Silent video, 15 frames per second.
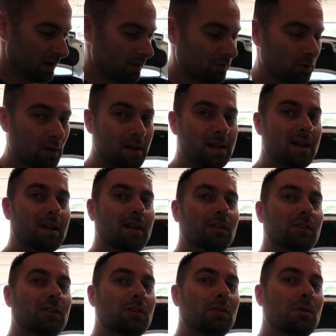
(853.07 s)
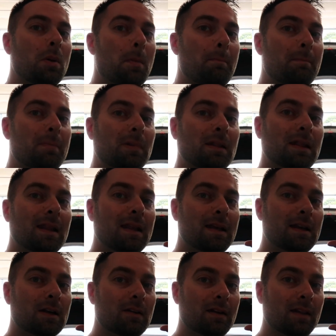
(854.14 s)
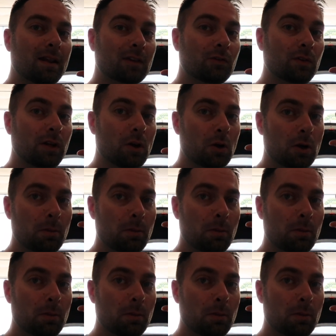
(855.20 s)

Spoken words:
Have a great day, and I'll see you later in the next video.